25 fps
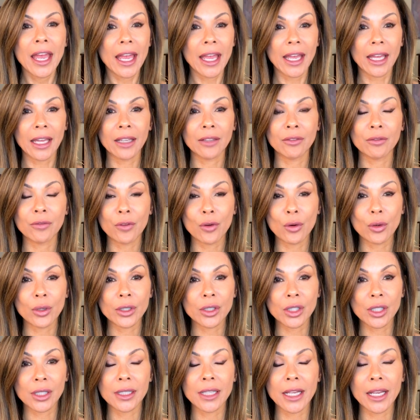And for
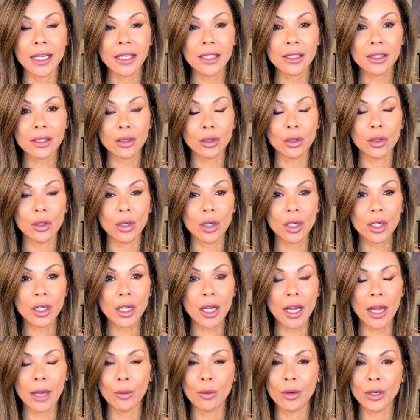today's
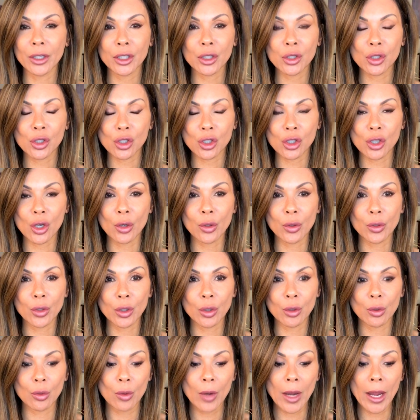look, I want to show
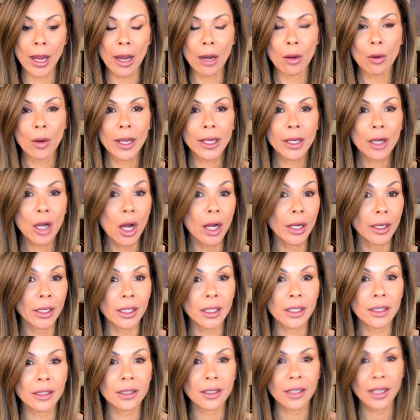you how I got
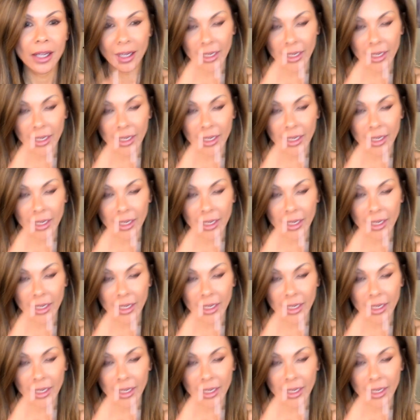it.